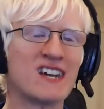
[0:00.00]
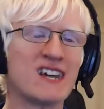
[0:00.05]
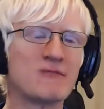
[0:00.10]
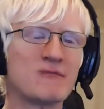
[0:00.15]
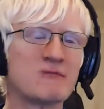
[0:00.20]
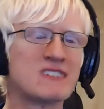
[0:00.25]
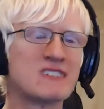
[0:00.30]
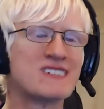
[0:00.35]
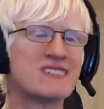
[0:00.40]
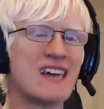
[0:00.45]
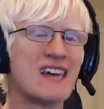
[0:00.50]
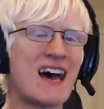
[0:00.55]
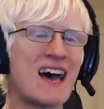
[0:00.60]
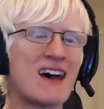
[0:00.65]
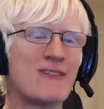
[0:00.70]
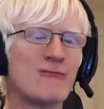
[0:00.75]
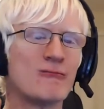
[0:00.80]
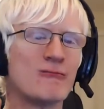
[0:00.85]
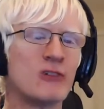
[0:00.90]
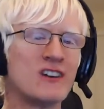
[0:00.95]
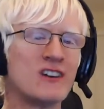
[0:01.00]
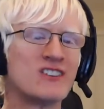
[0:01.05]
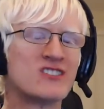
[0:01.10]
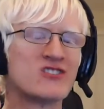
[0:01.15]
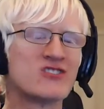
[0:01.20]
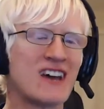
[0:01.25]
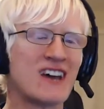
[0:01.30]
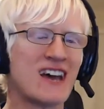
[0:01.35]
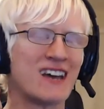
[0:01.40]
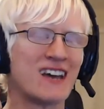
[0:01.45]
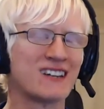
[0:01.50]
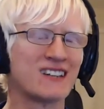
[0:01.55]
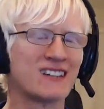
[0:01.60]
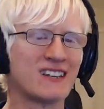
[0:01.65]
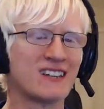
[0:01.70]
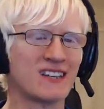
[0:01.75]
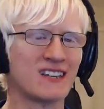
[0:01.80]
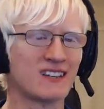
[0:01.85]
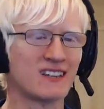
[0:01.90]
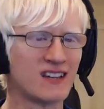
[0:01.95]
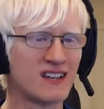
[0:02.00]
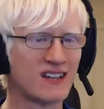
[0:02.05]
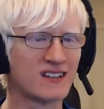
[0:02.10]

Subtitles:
it was that one track, like,